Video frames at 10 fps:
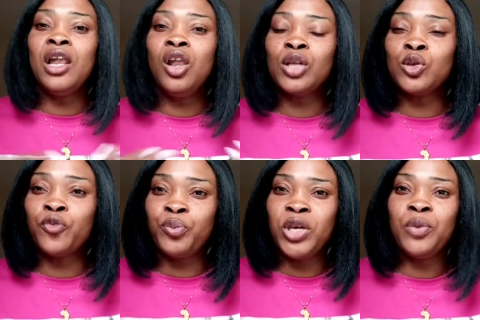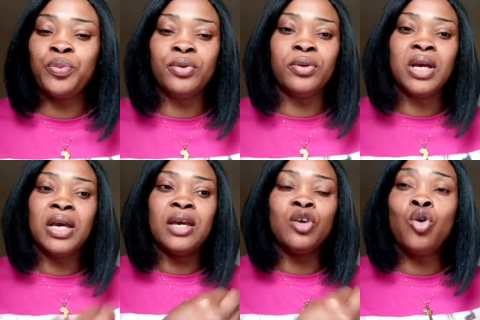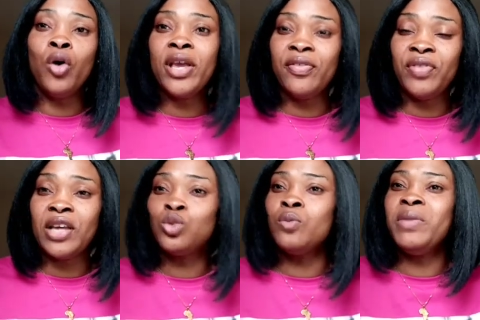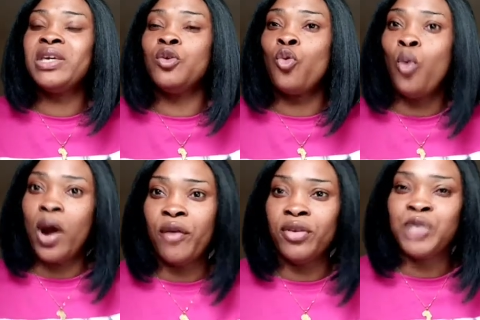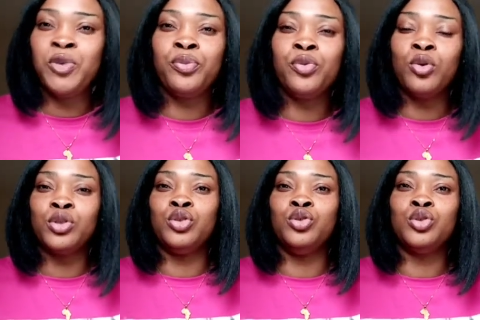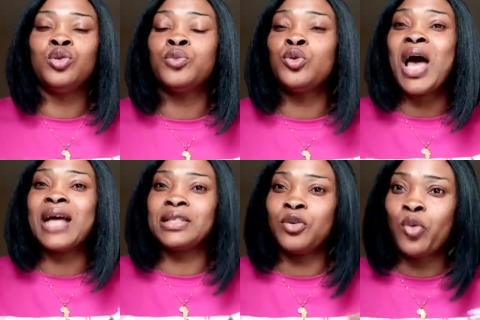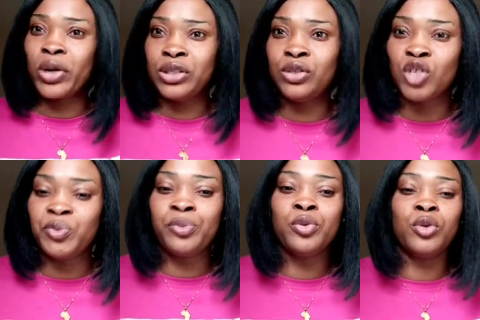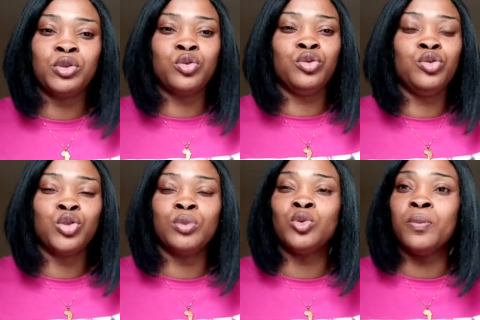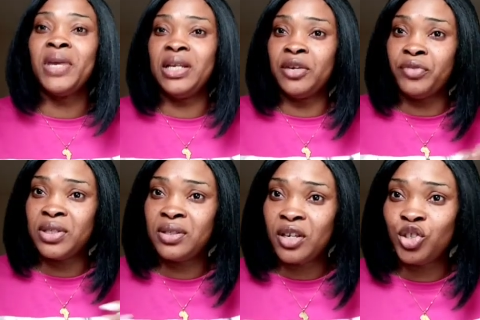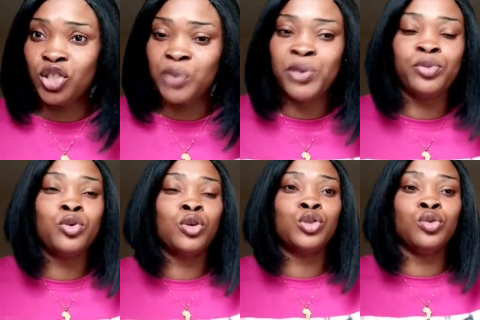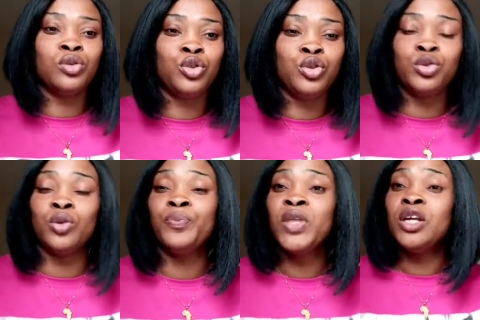lot of people go in there to make inquiries. People go to YouTube to ask questions. People go to YouTube to make their researches. People go to YouTube